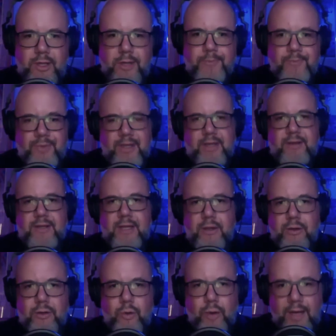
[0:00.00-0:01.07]
that, that are
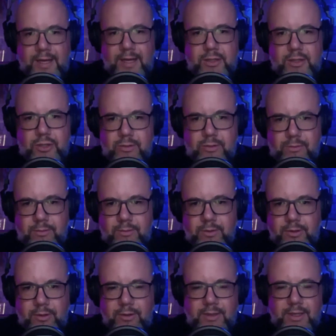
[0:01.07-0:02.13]
your age. You
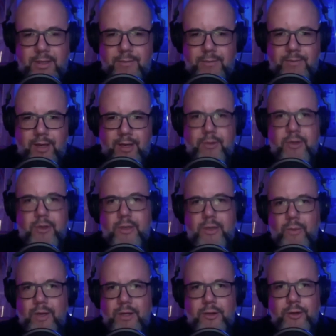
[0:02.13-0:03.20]
know, and I'm, I'm only
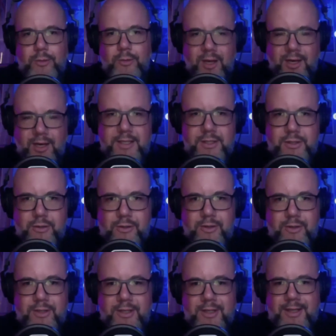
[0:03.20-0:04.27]
one year behind you.
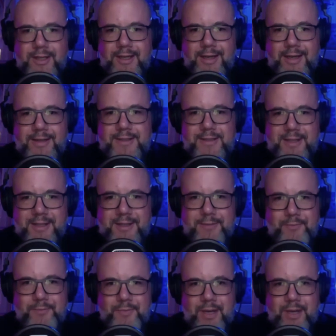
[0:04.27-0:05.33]
And it's like,
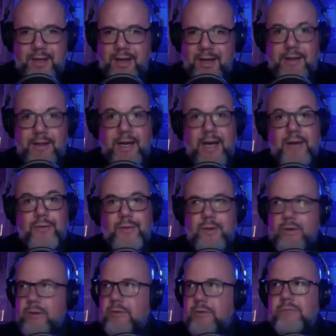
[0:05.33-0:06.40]
I, I
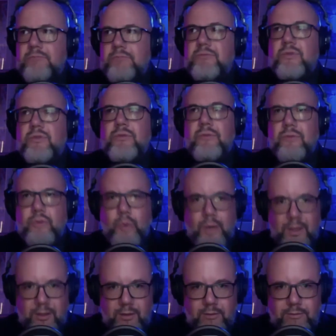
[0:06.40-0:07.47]
feel
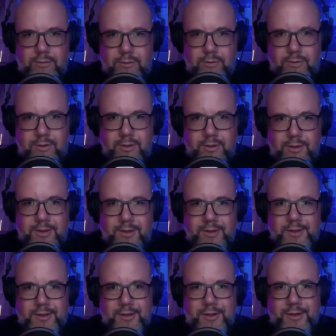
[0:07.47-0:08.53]
twelve,
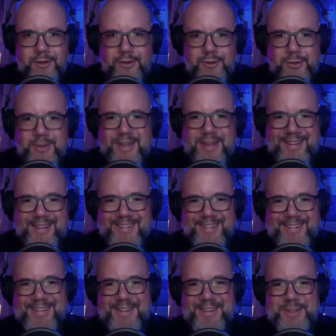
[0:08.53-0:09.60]
you know, twenty, you know,
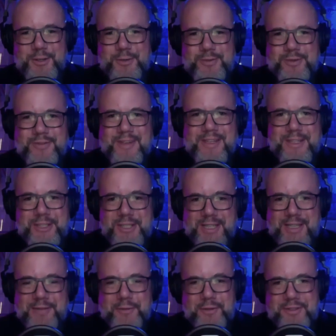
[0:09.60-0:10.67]
in terms of energy
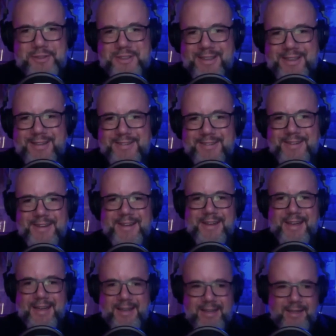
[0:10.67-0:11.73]
levels and that.
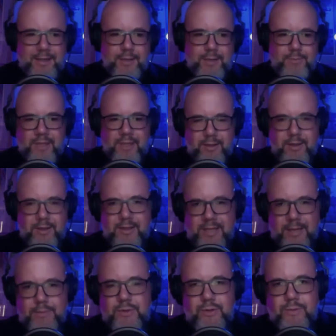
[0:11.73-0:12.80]
And it, yeah. it, it
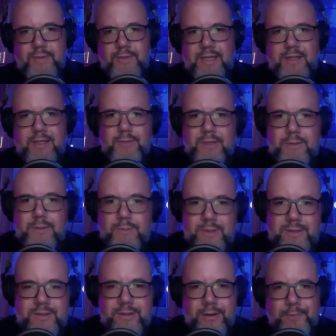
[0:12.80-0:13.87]
comes from that commitment.
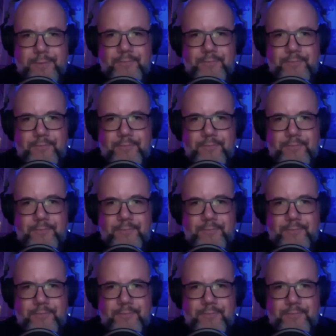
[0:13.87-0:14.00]
So